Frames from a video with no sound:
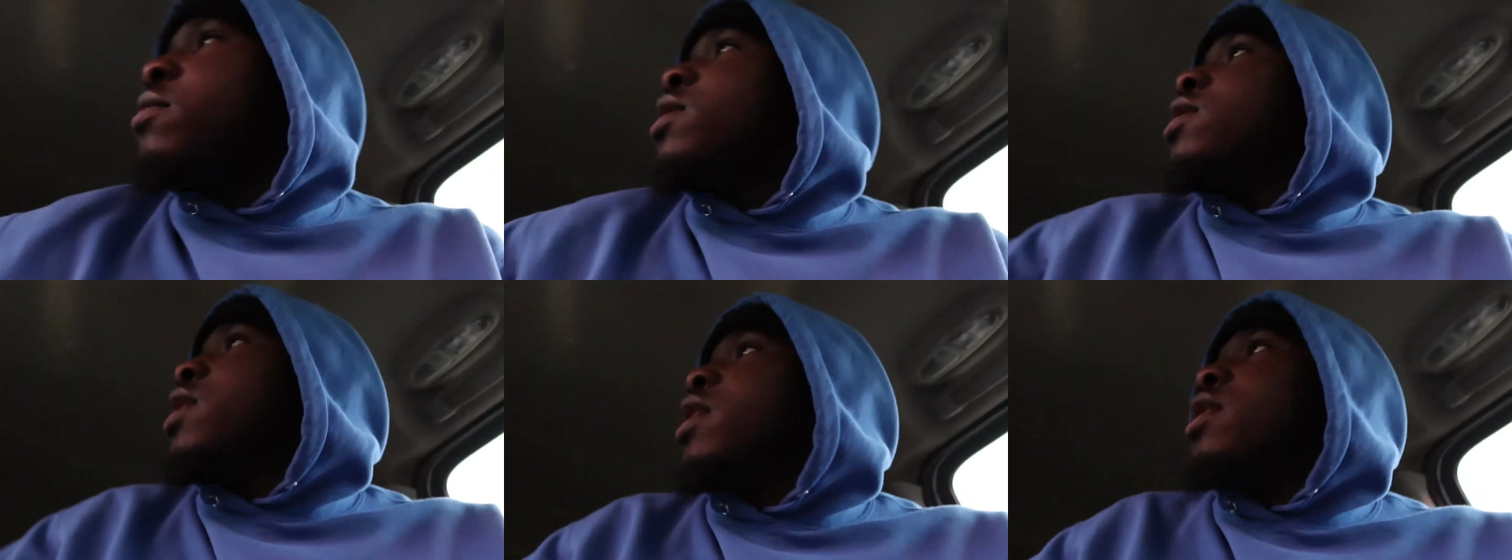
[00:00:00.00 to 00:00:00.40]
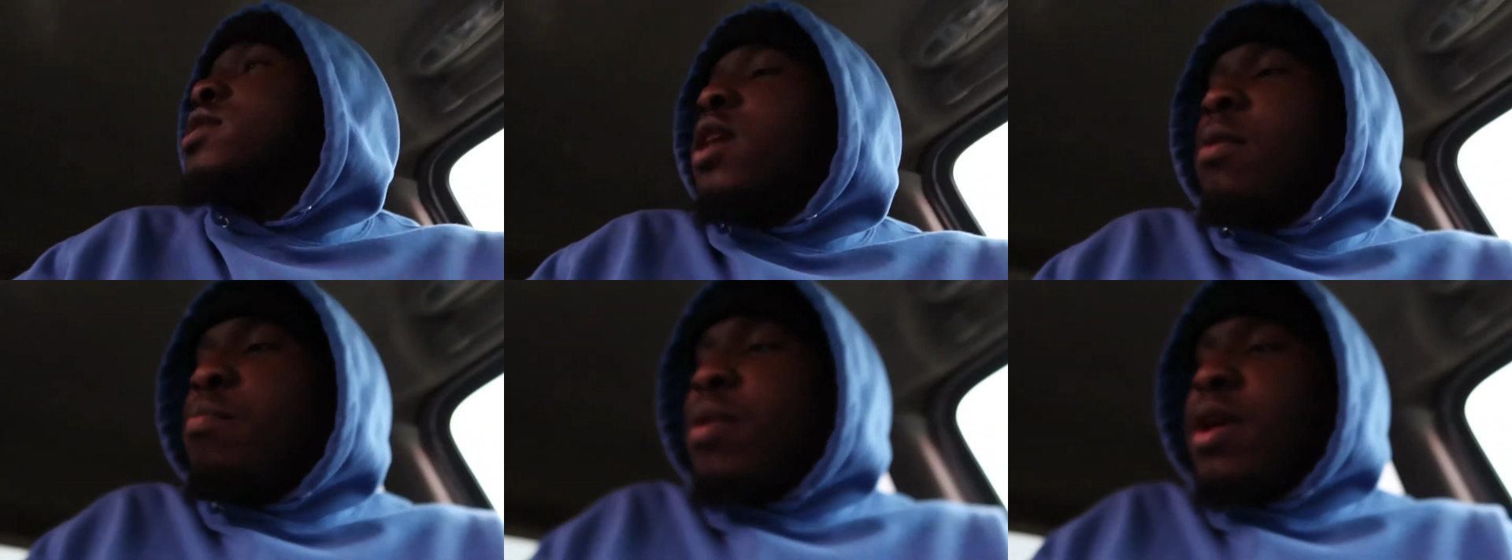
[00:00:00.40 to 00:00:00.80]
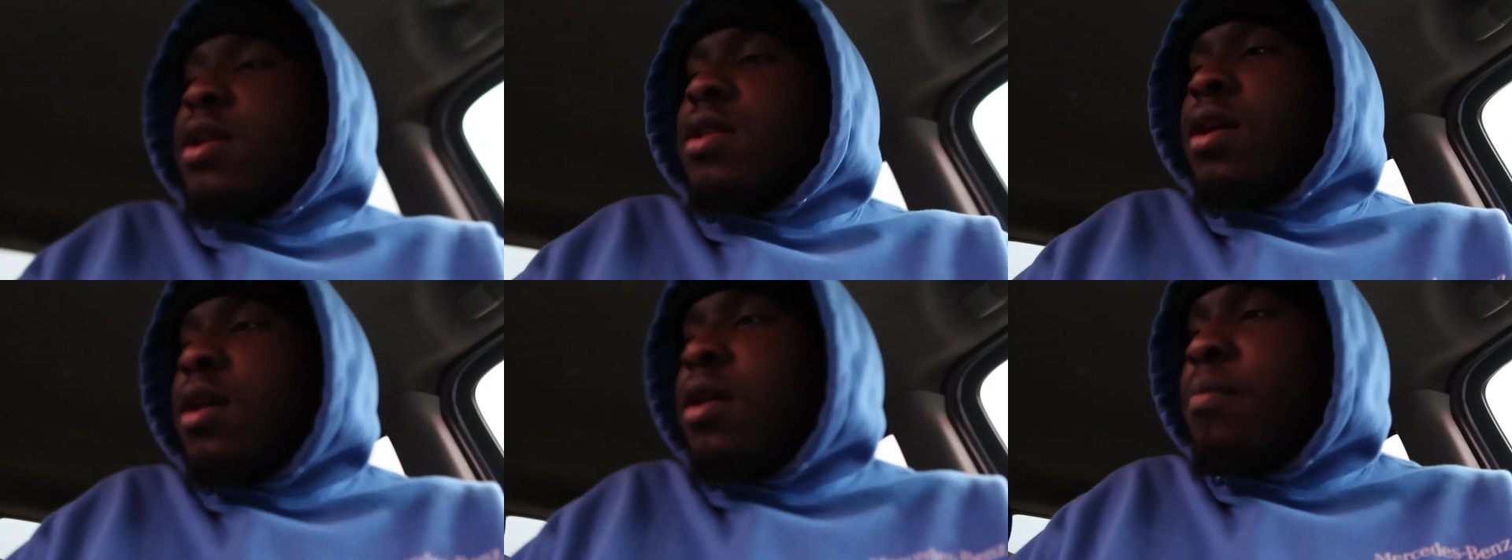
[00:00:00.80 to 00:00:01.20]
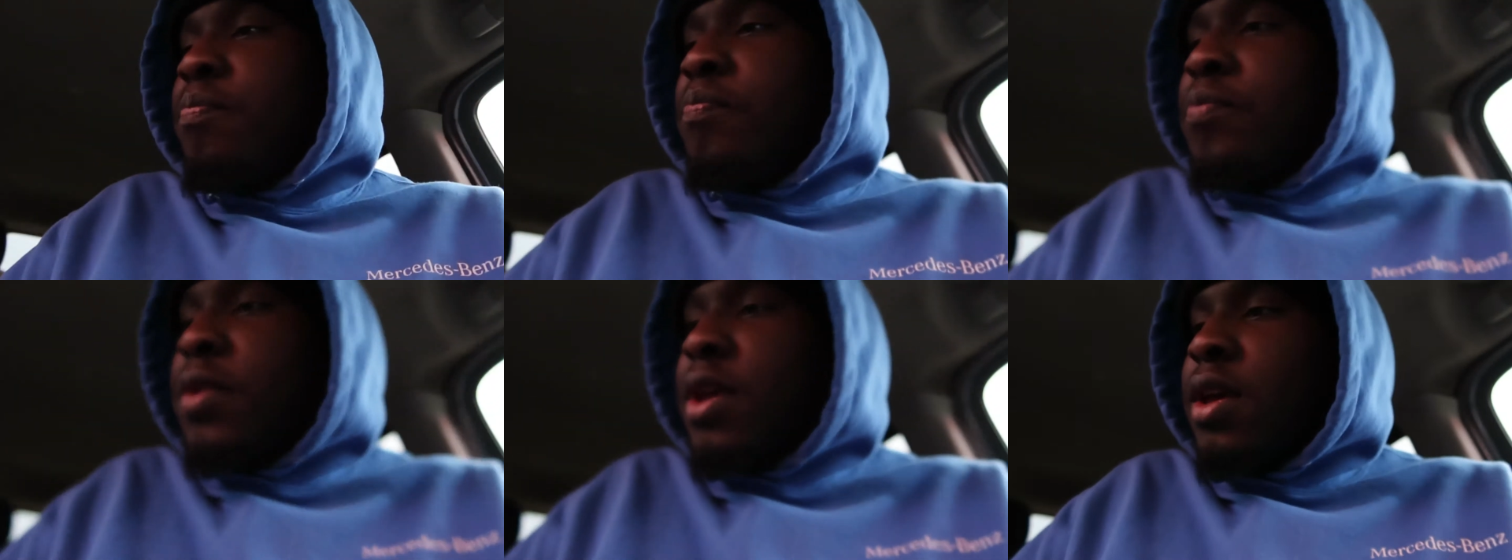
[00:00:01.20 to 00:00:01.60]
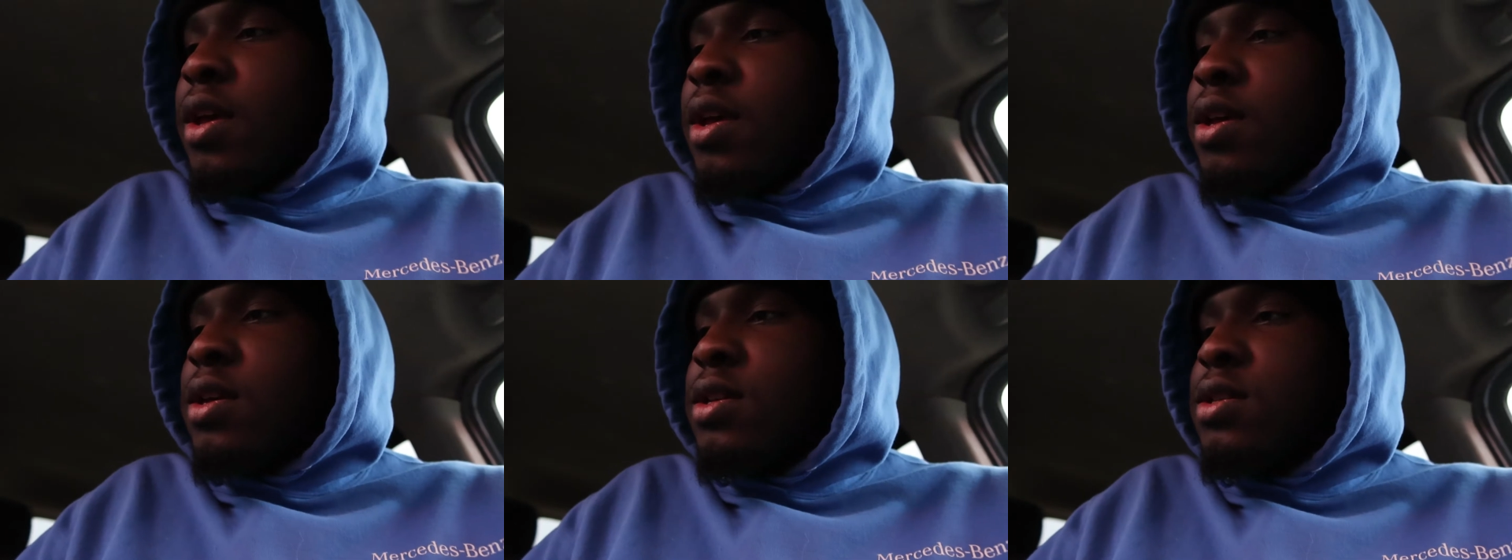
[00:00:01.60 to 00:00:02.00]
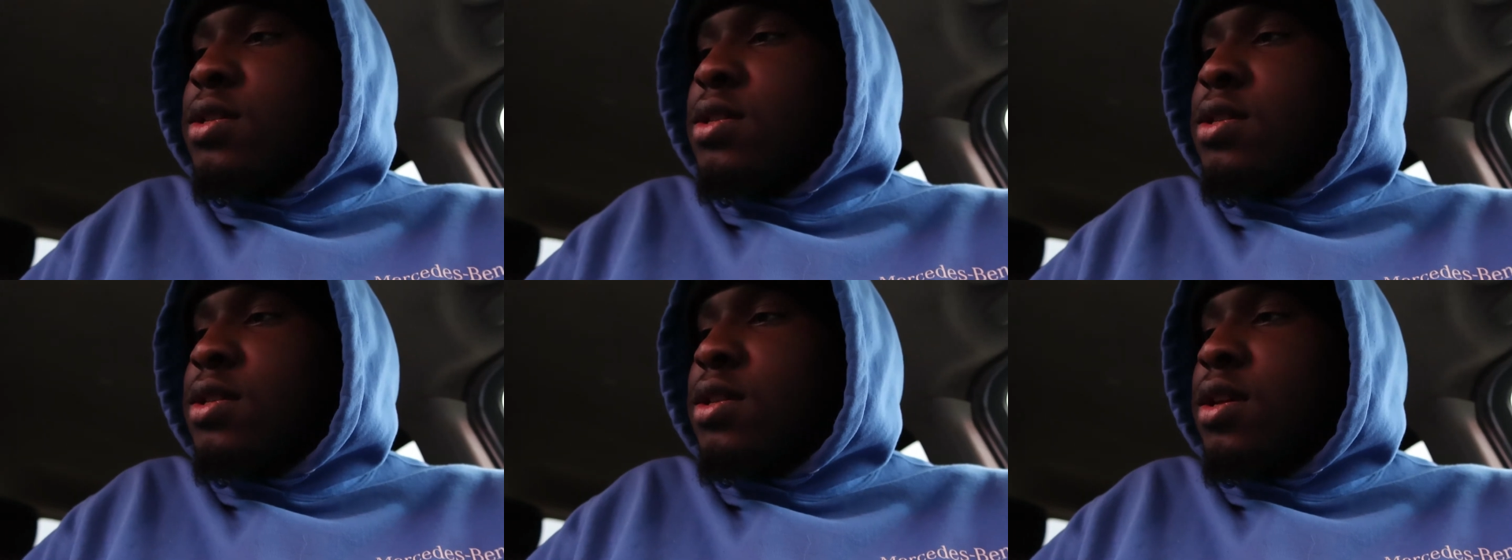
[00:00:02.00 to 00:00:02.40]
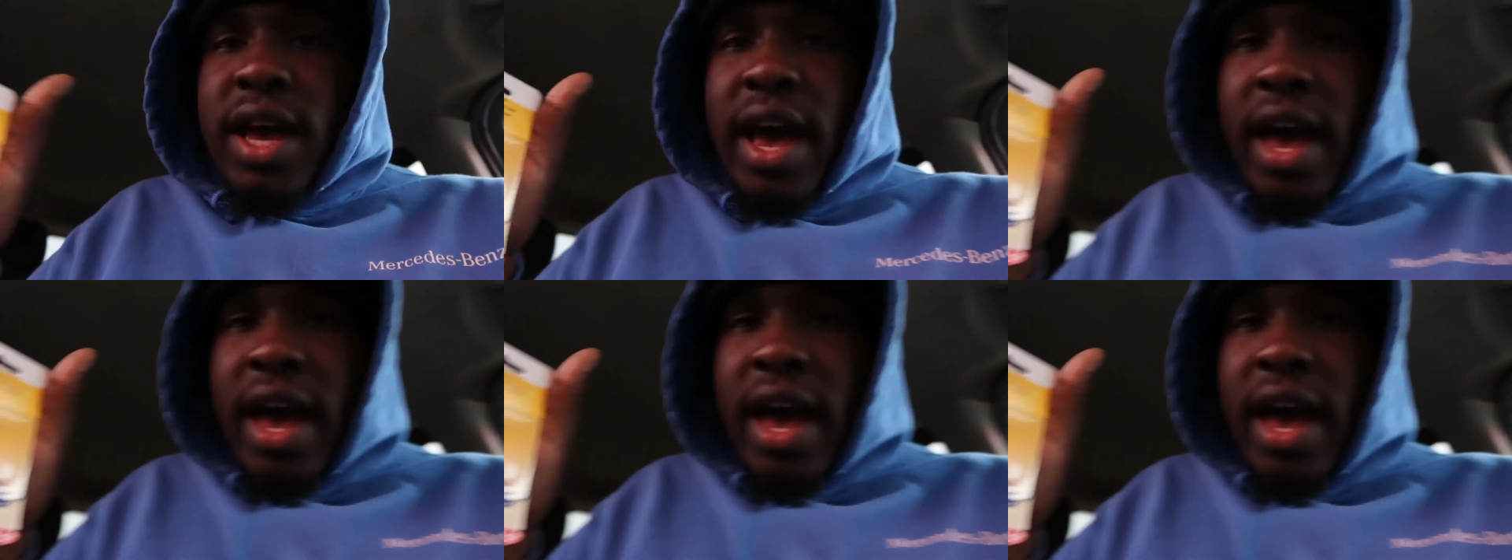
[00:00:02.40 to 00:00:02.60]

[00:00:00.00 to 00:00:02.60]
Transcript: of the things I picked up is the